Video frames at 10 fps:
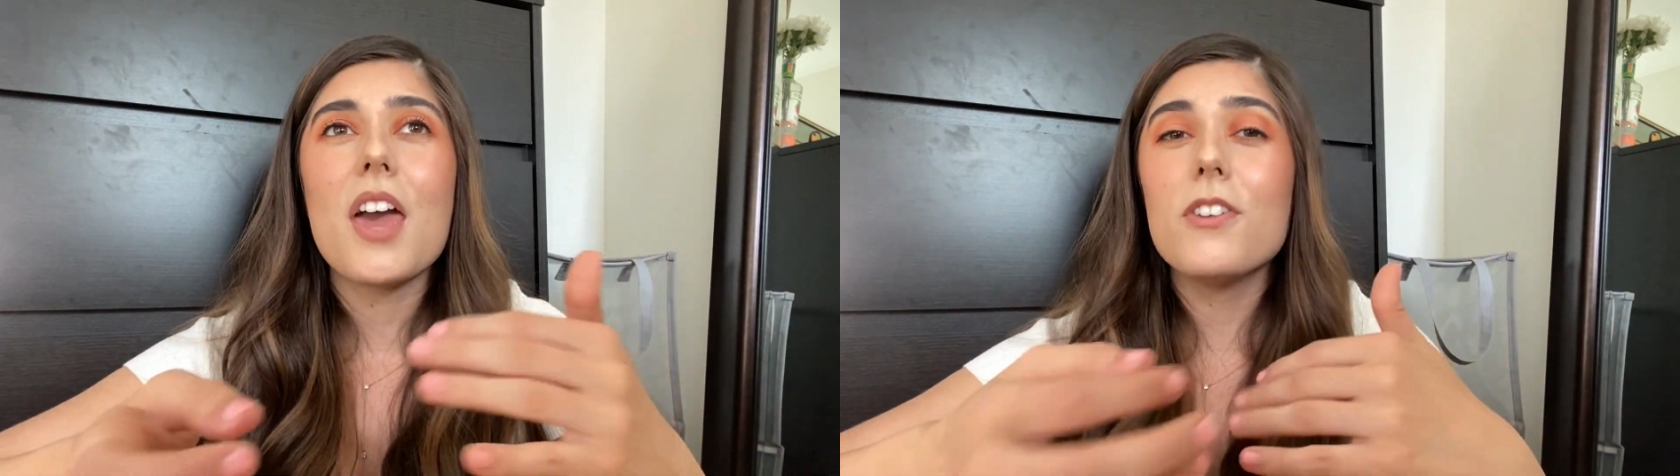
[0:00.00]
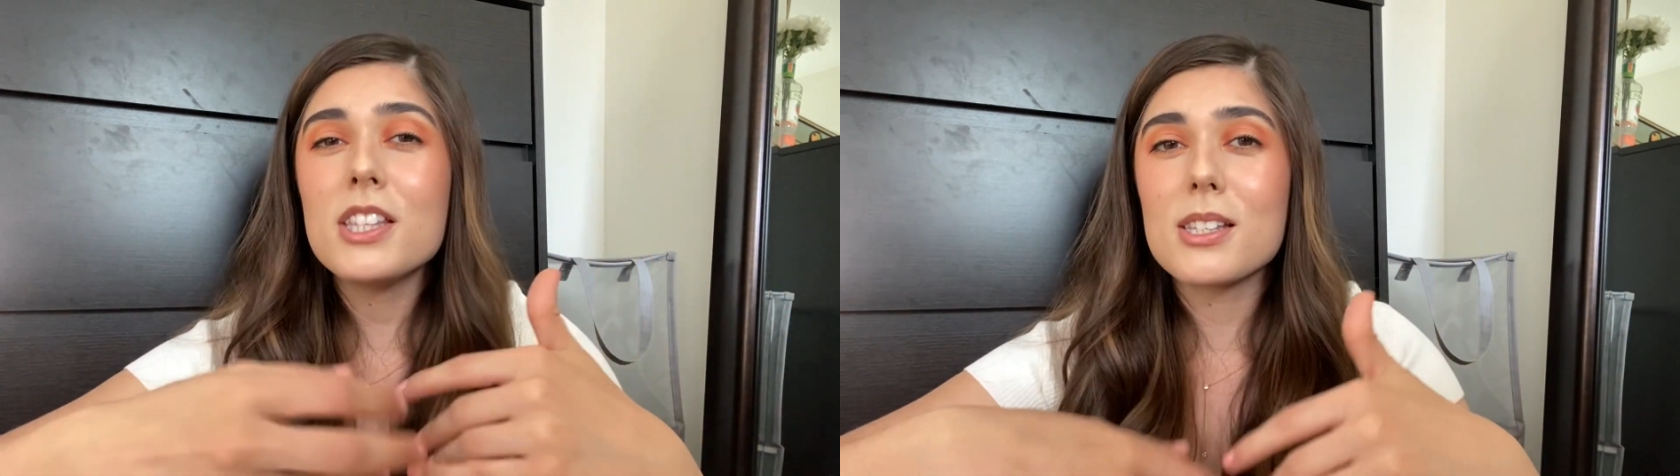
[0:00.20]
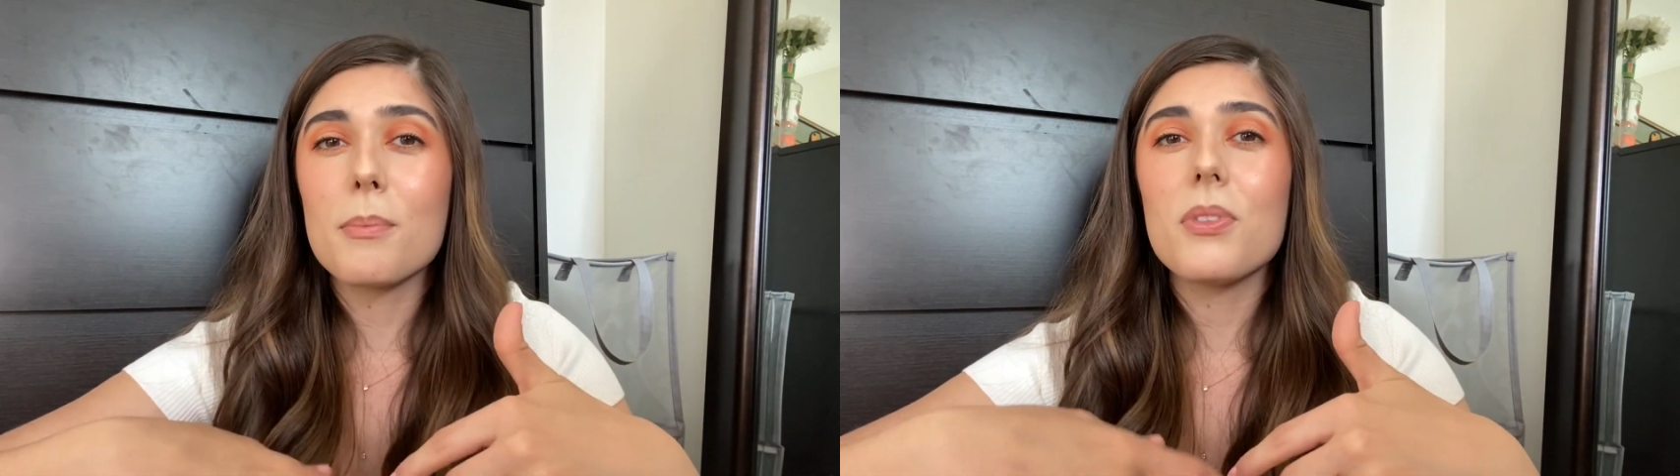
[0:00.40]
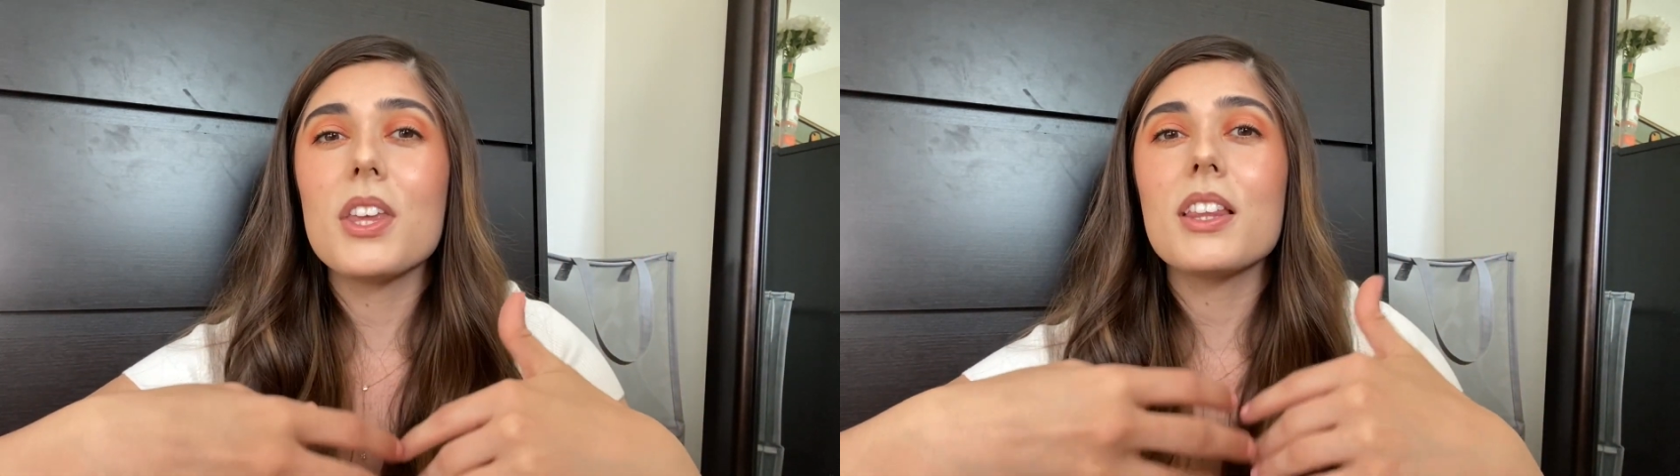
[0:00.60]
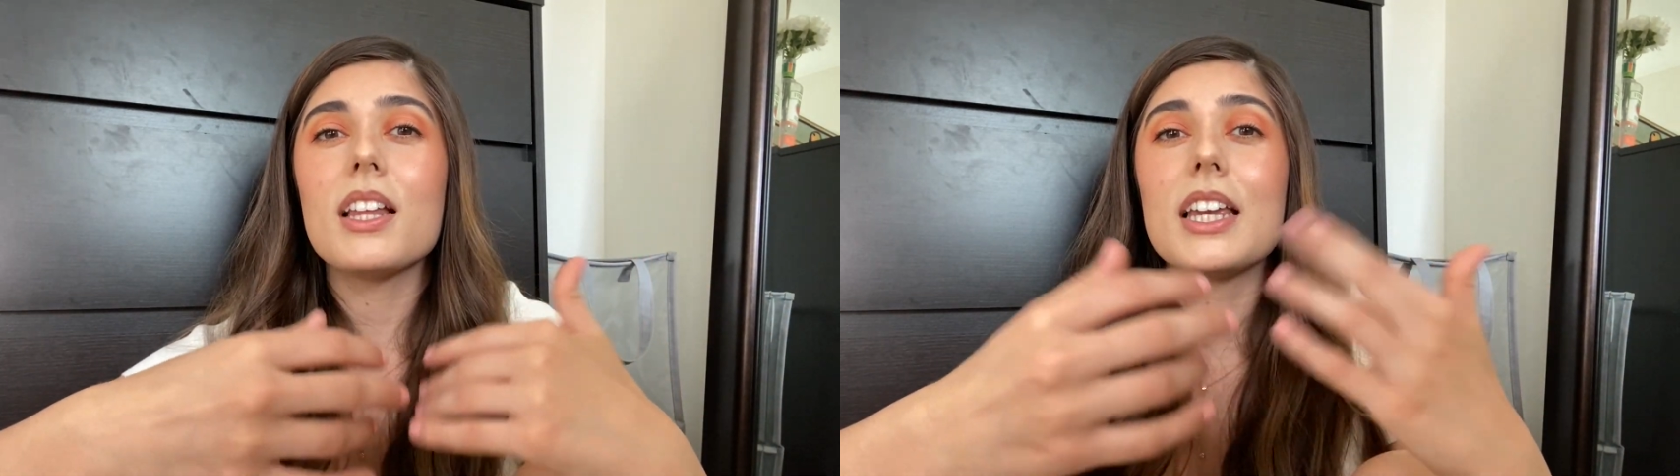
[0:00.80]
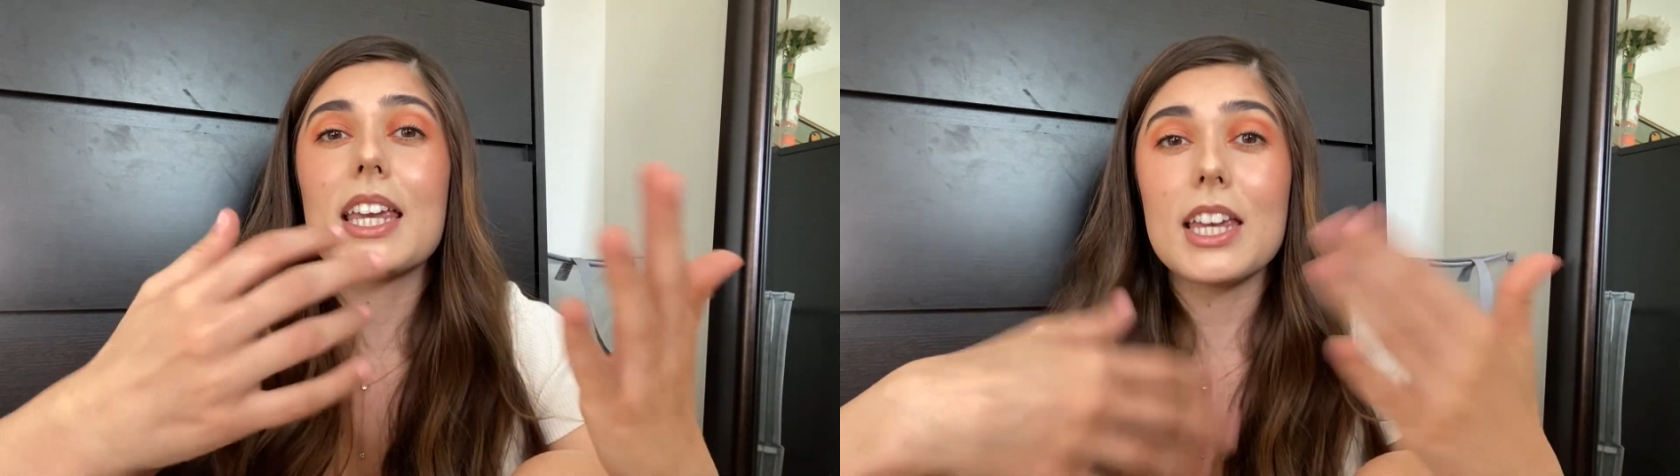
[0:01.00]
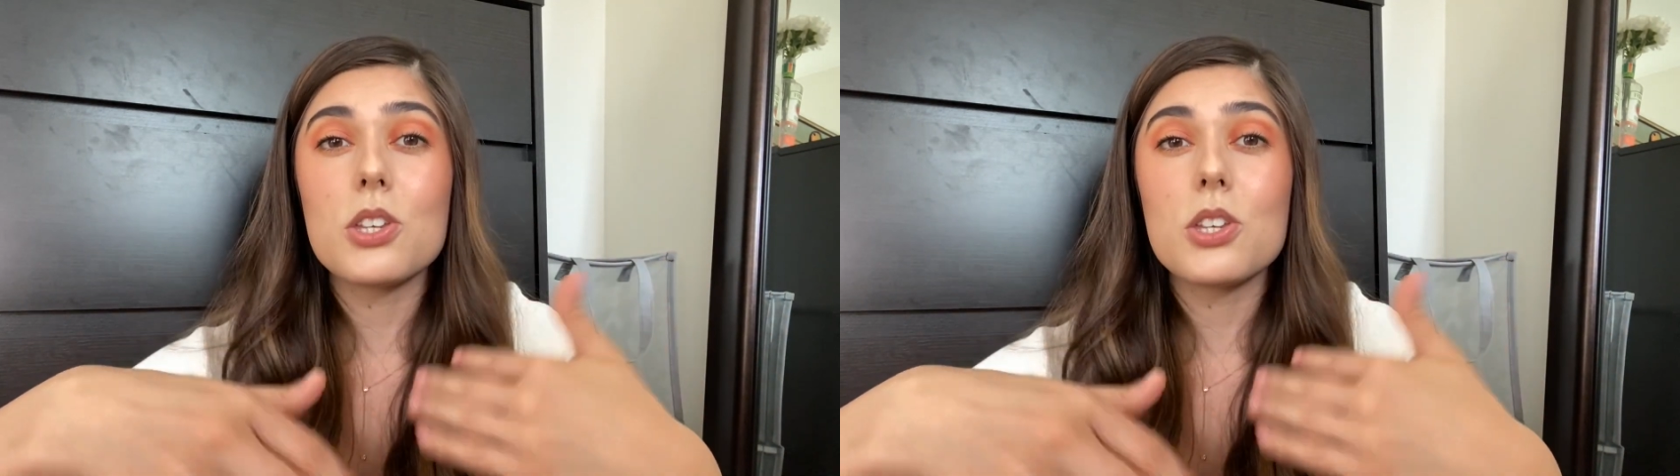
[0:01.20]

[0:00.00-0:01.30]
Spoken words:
If it's something that, like,